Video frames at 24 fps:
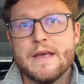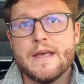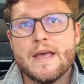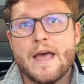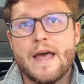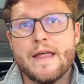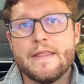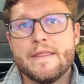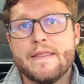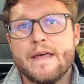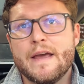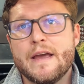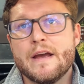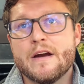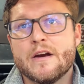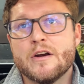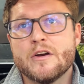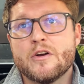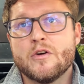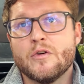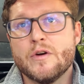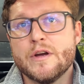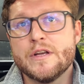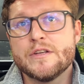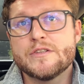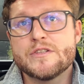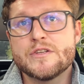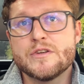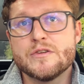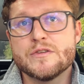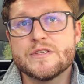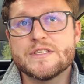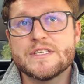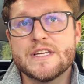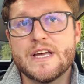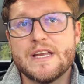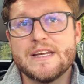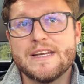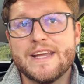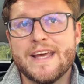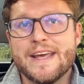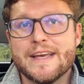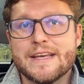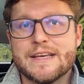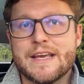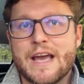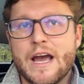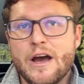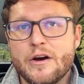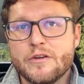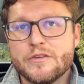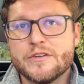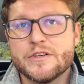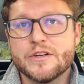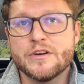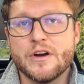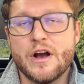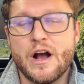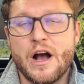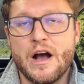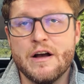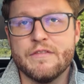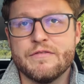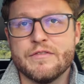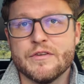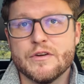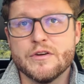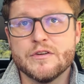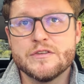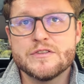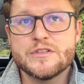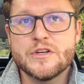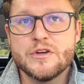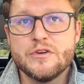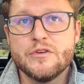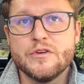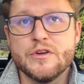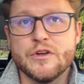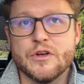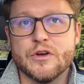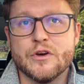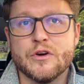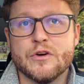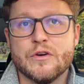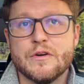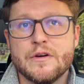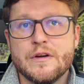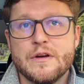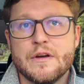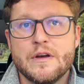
and they are going to send a counter offer to you